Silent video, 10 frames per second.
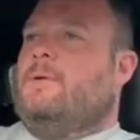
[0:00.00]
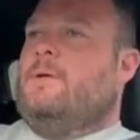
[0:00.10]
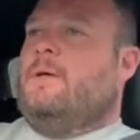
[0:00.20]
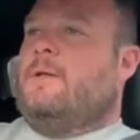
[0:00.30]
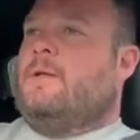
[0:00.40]

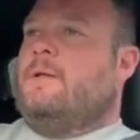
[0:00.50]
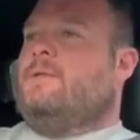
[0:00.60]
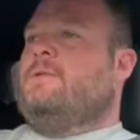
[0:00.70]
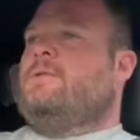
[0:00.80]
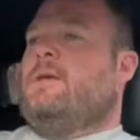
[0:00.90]
And I need
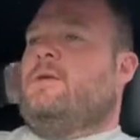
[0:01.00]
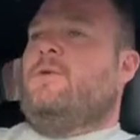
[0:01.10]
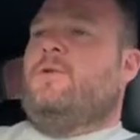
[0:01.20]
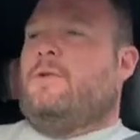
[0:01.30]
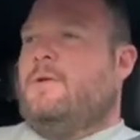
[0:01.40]
to do something
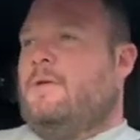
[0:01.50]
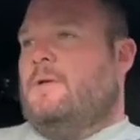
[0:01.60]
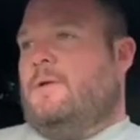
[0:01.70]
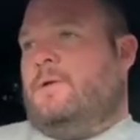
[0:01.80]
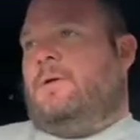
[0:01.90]
good.
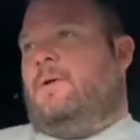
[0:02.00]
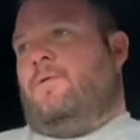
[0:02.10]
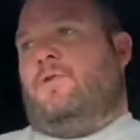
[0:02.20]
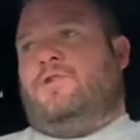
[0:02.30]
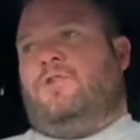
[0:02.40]
I've
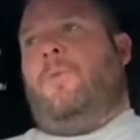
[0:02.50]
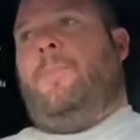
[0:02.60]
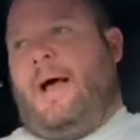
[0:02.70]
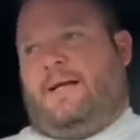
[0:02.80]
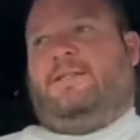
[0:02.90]
got a shop
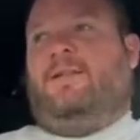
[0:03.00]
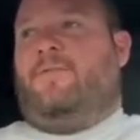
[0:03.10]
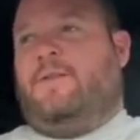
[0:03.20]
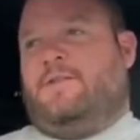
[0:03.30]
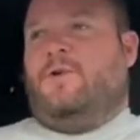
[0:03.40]
back, so
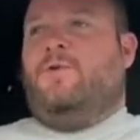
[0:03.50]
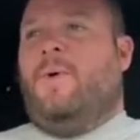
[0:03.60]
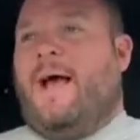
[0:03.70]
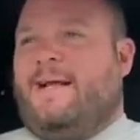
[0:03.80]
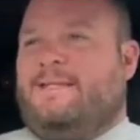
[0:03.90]
nothing too
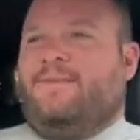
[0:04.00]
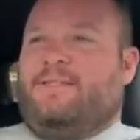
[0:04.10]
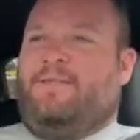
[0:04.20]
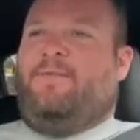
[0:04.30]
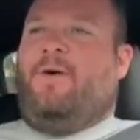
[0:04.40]

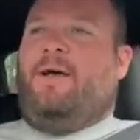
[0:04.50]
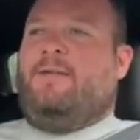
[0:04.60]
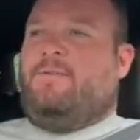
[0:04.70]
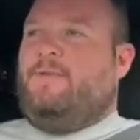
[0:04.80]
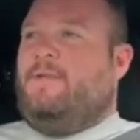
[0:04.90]

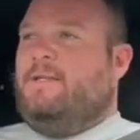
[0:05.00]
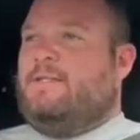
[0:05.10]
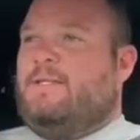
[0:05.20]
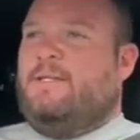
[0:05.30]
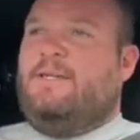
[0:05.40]
activity-fied. I think
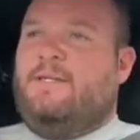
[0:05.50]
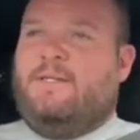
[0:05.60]
it's the